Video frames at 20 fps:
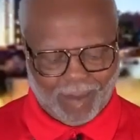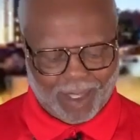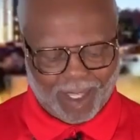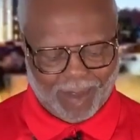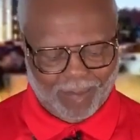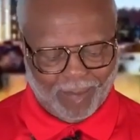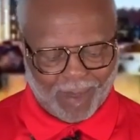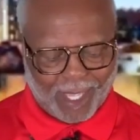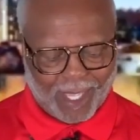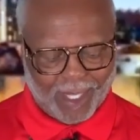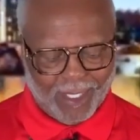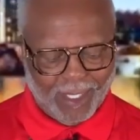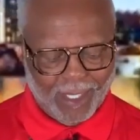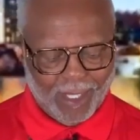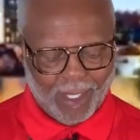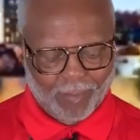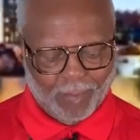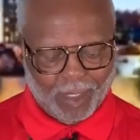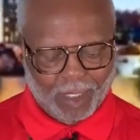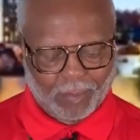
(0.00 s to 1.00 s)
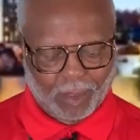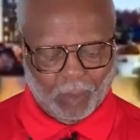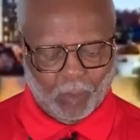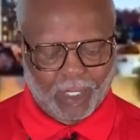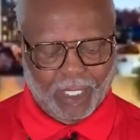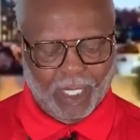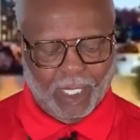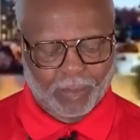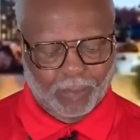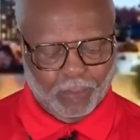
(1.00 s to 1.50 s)
Amen. But but
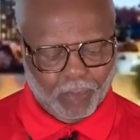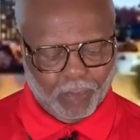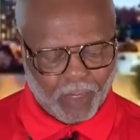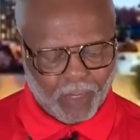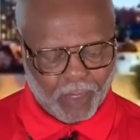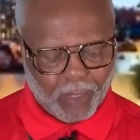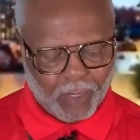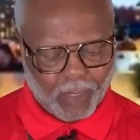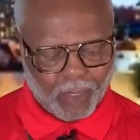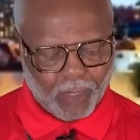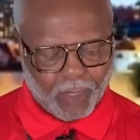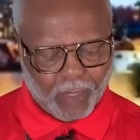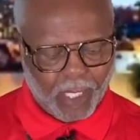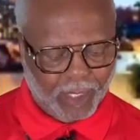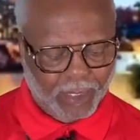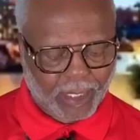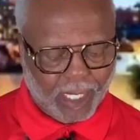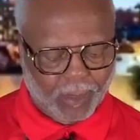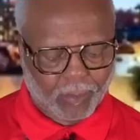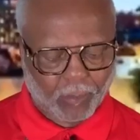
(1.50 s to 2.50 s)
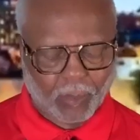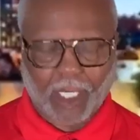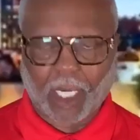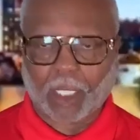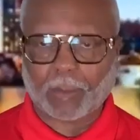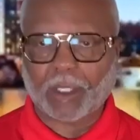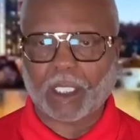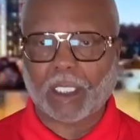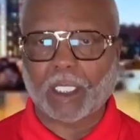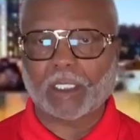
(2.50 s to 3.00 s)
we got to pray. We got to pray that. We got
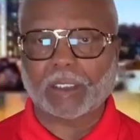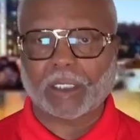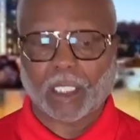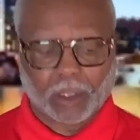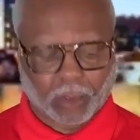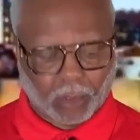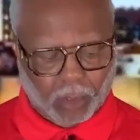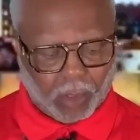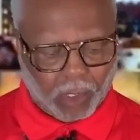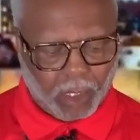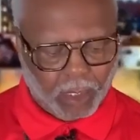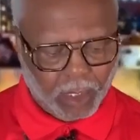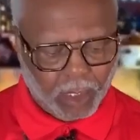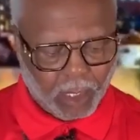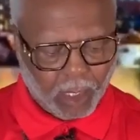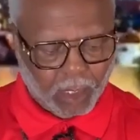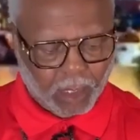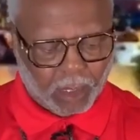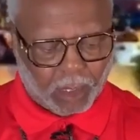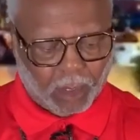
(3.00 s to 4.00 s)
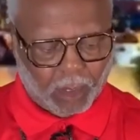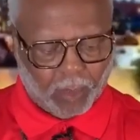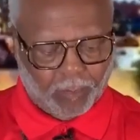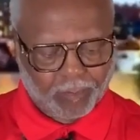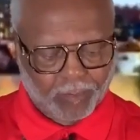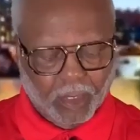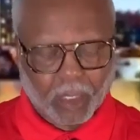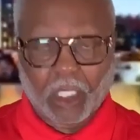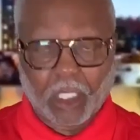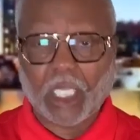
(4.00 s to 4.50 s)
to begin to say, Lord, you
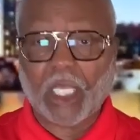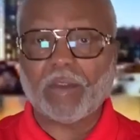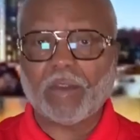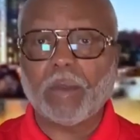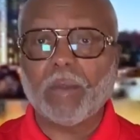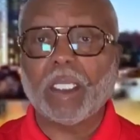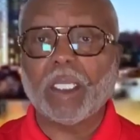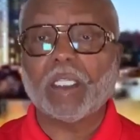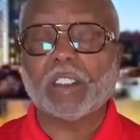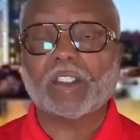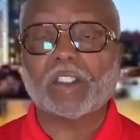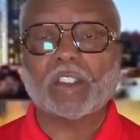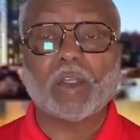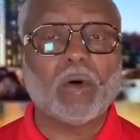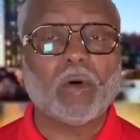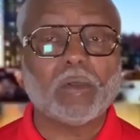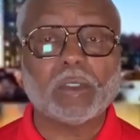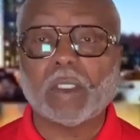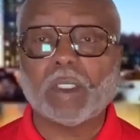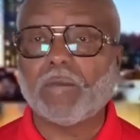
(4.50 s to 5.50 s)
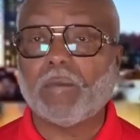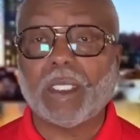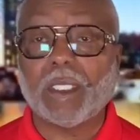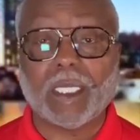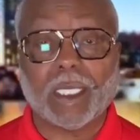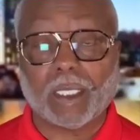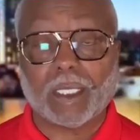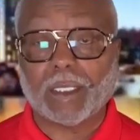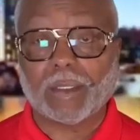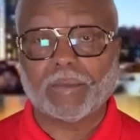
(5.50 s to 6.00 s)
know, give me the souls of
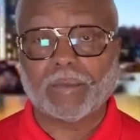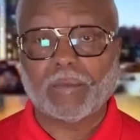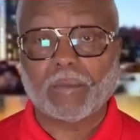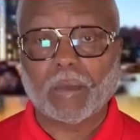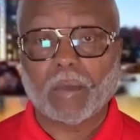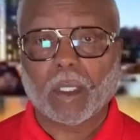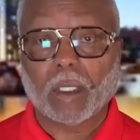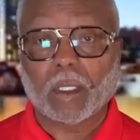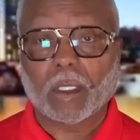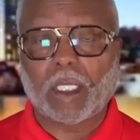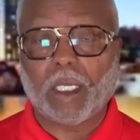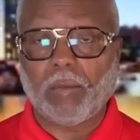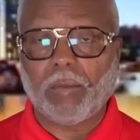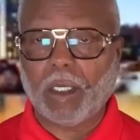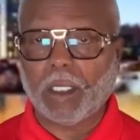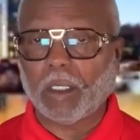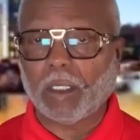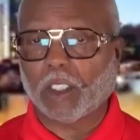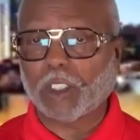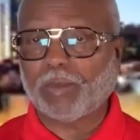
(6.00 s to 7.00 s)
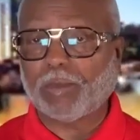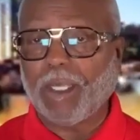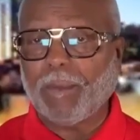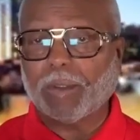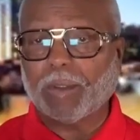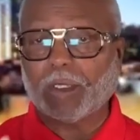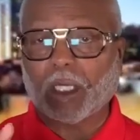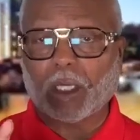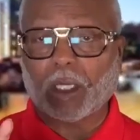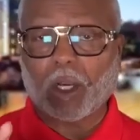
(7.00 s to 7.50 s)
men. Give me those
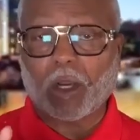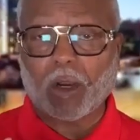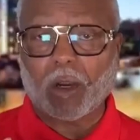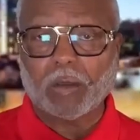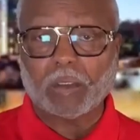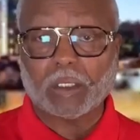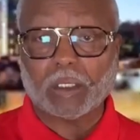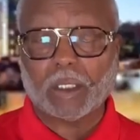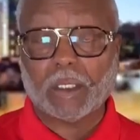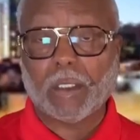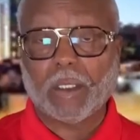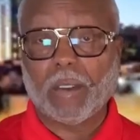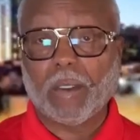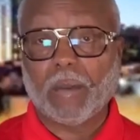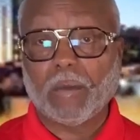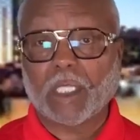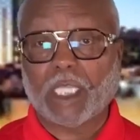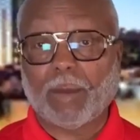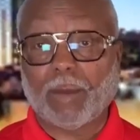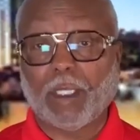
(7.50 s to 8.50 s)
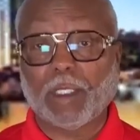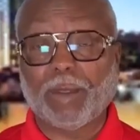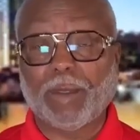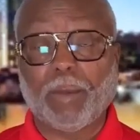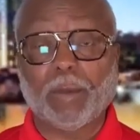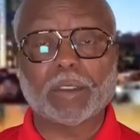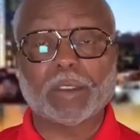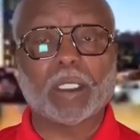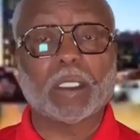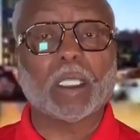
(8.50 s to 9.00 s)
people that are hurting. Give me the
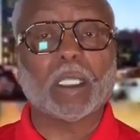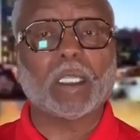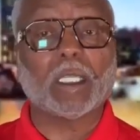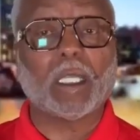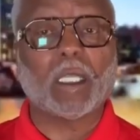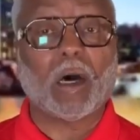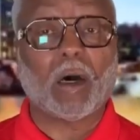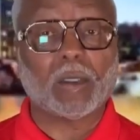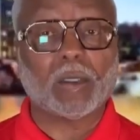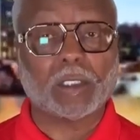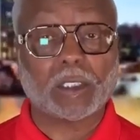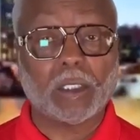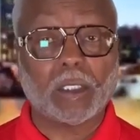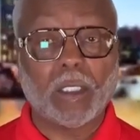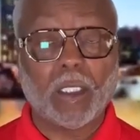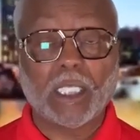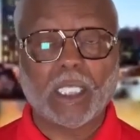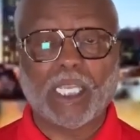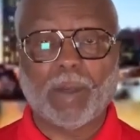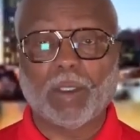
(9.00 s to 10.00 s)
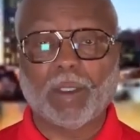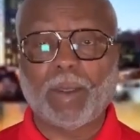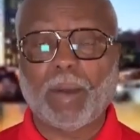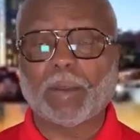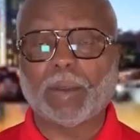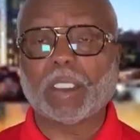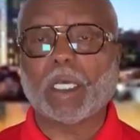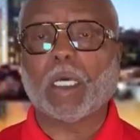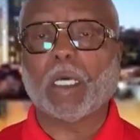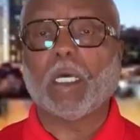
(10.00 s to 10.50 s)
people that are lost. Give me the
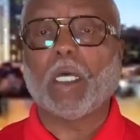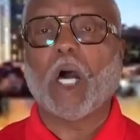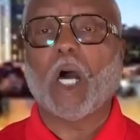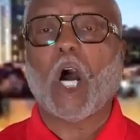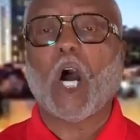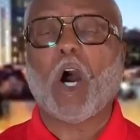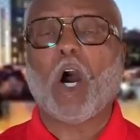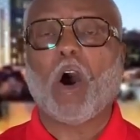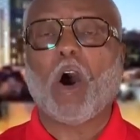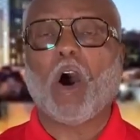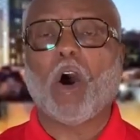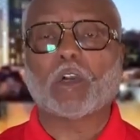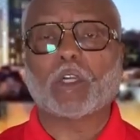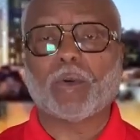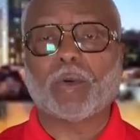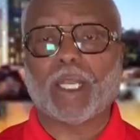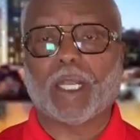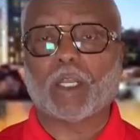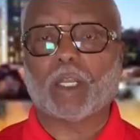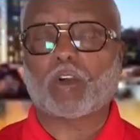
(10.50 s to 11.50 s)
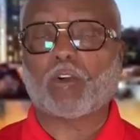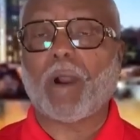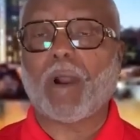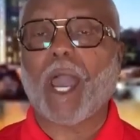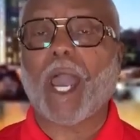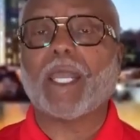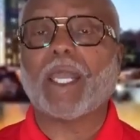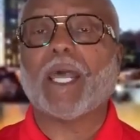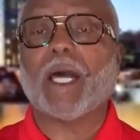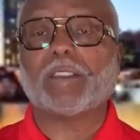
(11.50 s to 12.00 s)
people that are hungry and are
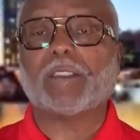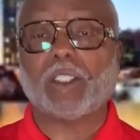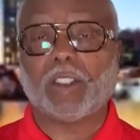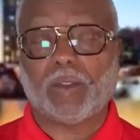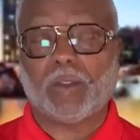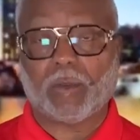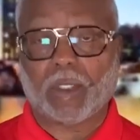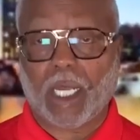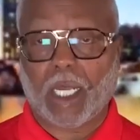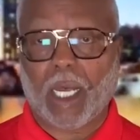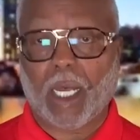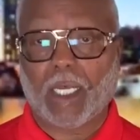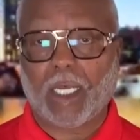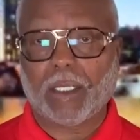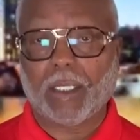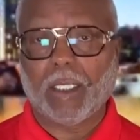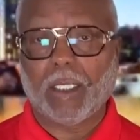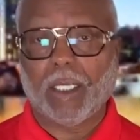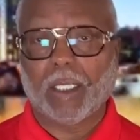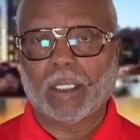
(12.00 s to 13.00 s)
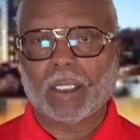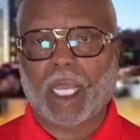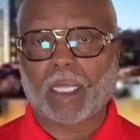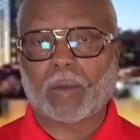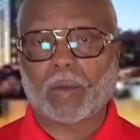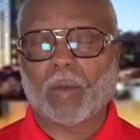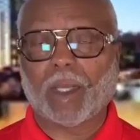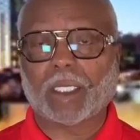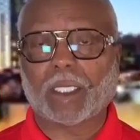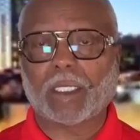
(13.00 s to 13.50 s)
crying out to you, God. Like,
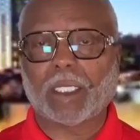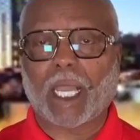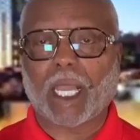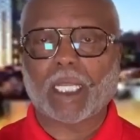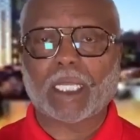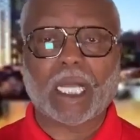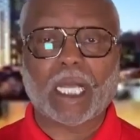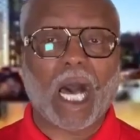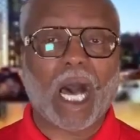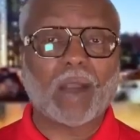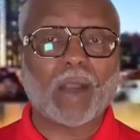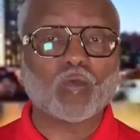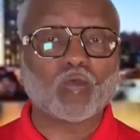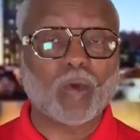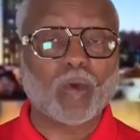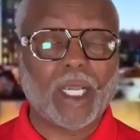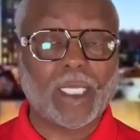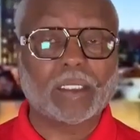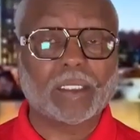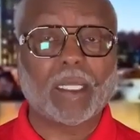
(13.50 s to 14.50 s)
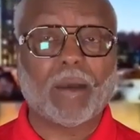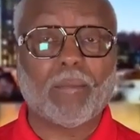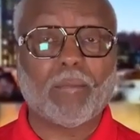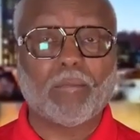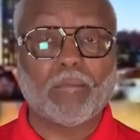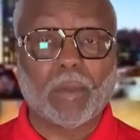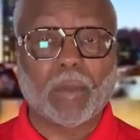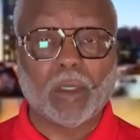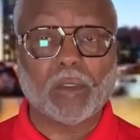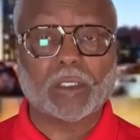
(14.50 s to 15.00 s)
like, like God raised up
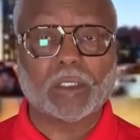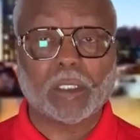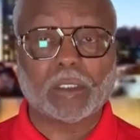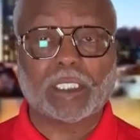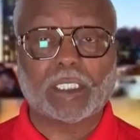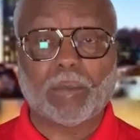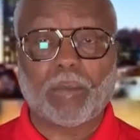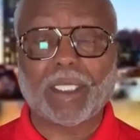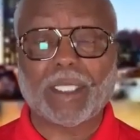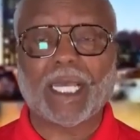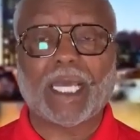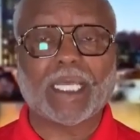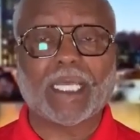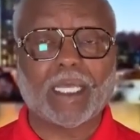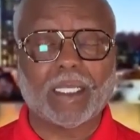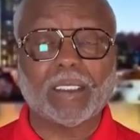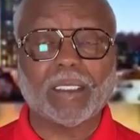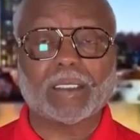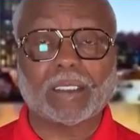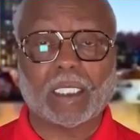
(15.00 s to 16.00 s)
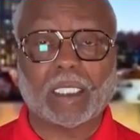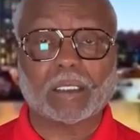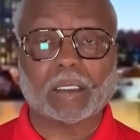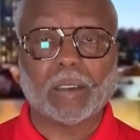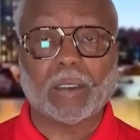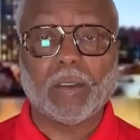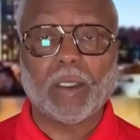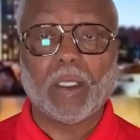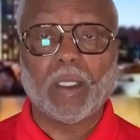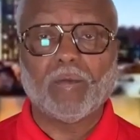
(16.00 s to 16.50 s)
Moses to be that
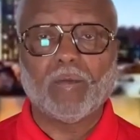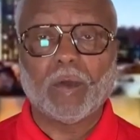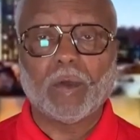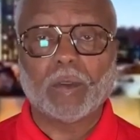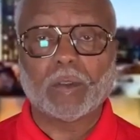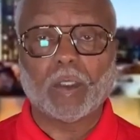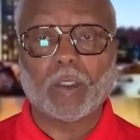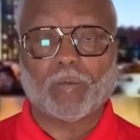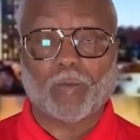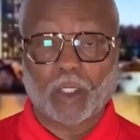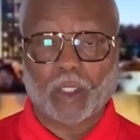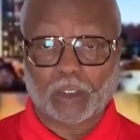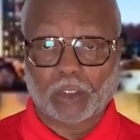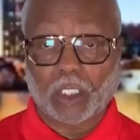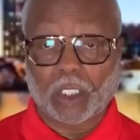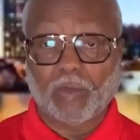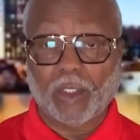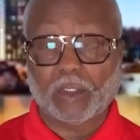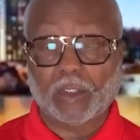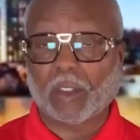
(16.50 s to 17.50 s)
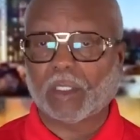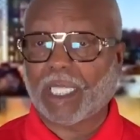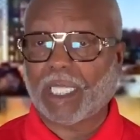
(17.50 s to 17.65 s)
intercessor you know, for the children of Israel.